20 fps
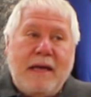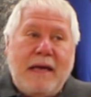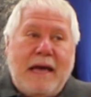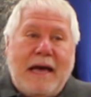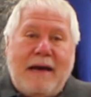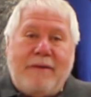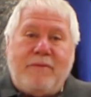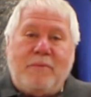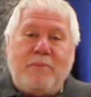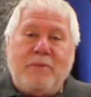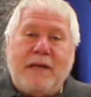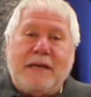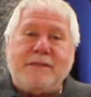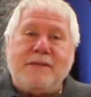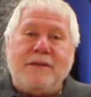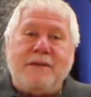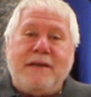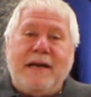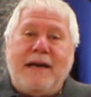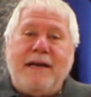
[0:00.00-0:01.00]
Have a
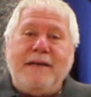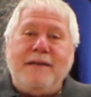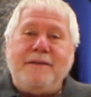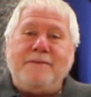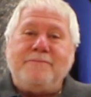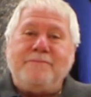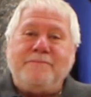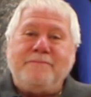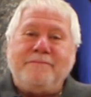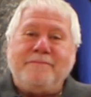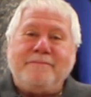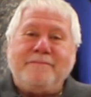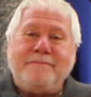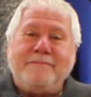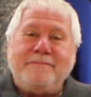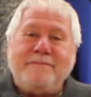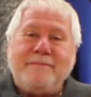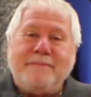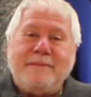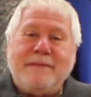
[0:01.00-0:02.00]
pleasant day,
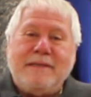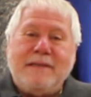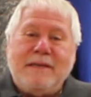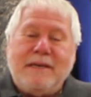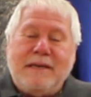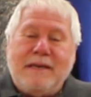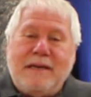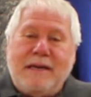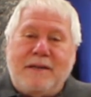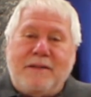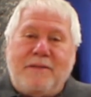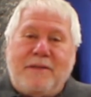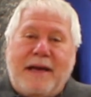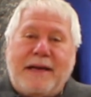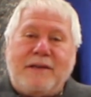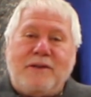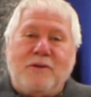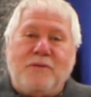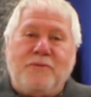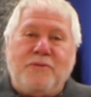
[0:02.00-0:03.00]
and
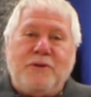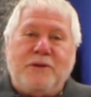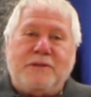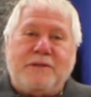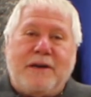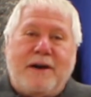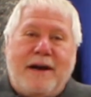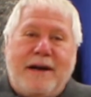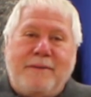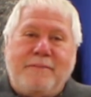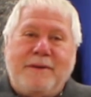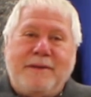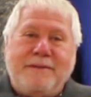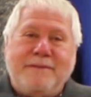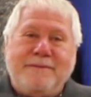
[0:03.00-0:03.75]
thank you for your time.